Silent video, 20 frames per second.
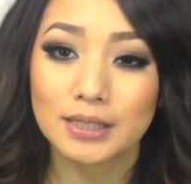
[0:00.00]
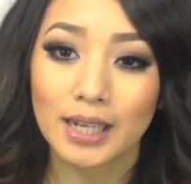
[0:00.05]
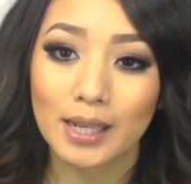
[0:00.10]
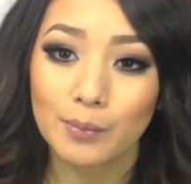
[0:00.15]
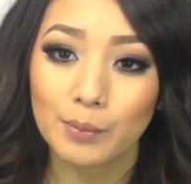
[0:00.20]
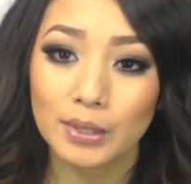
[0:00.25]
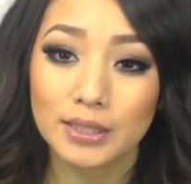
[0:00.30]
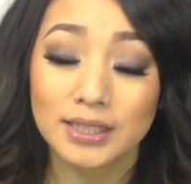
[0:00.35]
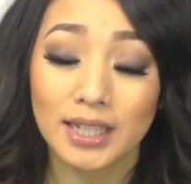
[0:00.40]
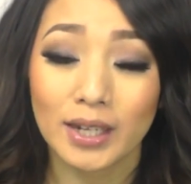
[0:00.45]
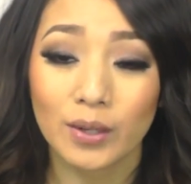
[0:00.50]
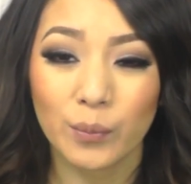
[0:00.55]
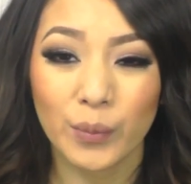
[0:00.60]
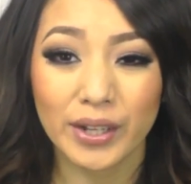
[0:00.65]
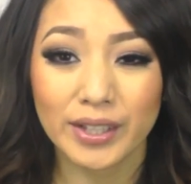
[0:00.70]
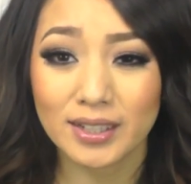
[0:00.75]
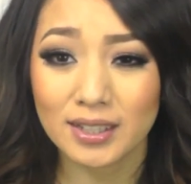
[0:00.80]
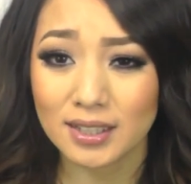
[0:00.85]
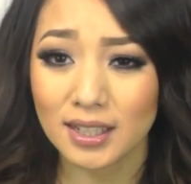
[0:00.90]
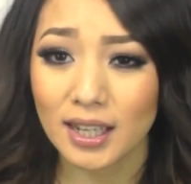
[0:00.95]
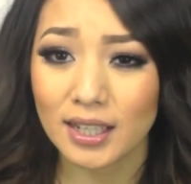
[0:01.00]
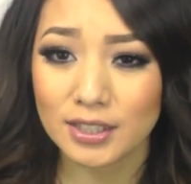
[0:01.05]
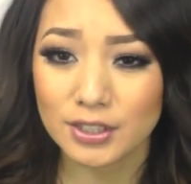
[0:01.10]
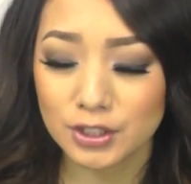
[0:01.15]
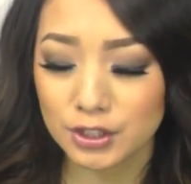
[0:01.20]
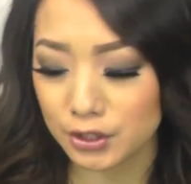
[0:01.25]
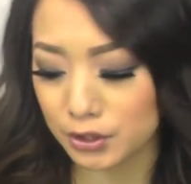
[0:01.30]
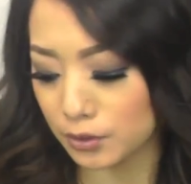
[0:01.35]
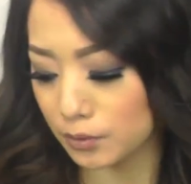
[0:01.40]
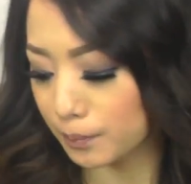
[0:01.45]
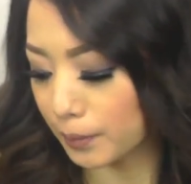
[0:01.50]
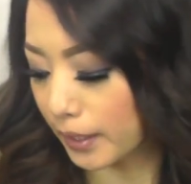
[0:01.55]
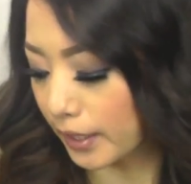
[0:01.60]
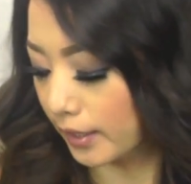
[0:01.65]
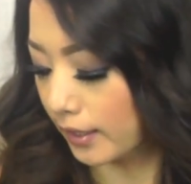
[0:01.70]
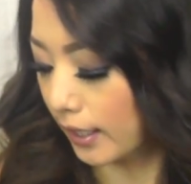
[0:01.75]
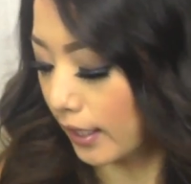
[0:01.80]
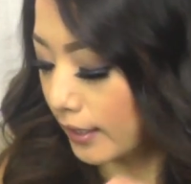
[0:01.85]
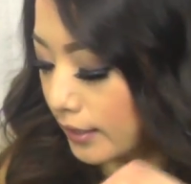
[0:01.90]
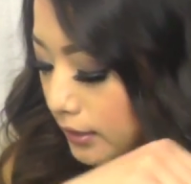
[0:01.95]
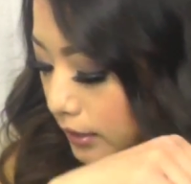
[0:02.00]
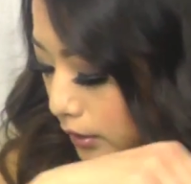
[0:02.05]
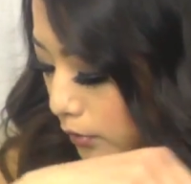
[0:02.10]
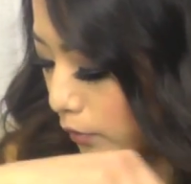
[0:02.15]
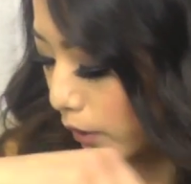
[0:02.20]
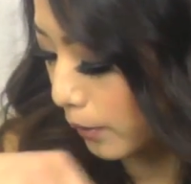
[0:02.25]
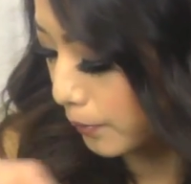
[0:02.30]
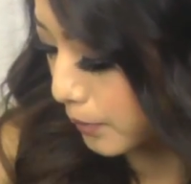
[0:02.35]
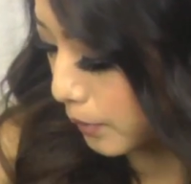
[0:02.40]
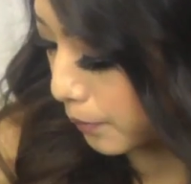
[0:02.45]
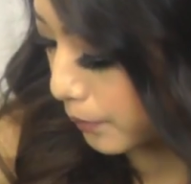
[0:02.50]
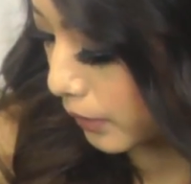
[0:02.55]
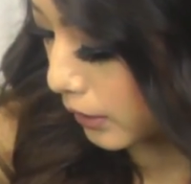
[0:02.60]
Nyime's had to wait in the line too. But I did grab some